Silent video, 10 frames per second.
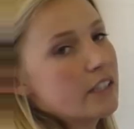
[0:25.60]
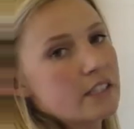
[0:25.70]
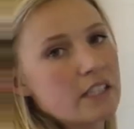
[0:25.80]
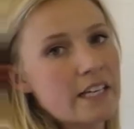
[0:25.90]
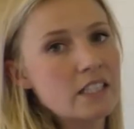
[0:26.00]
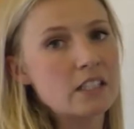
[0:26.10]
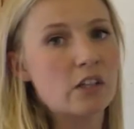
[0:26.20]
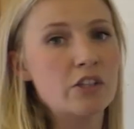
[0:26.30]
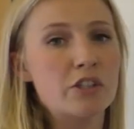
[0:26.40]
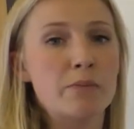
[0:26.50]
leads nicely
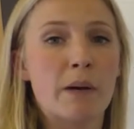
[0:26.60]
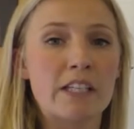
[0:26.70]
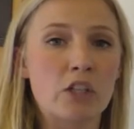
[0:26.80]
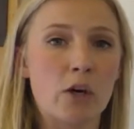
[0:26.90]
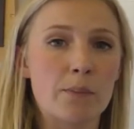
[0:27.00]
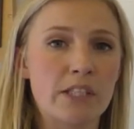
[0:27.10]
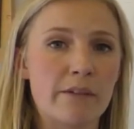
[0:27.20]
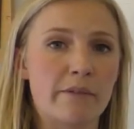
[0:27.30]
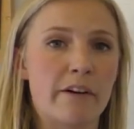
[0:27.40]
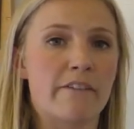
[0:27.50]
on to my top
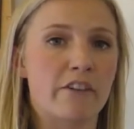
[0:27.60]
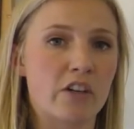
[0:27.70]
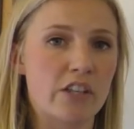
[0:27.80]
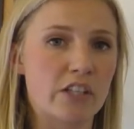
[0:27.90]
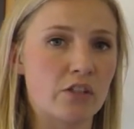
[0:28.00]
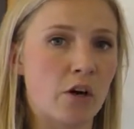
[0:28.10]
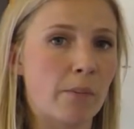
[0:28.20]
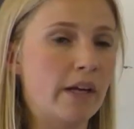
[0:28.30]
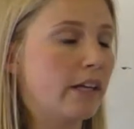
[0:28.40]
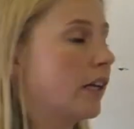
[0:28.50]
tip for this
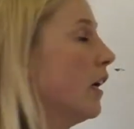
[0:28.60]
topic,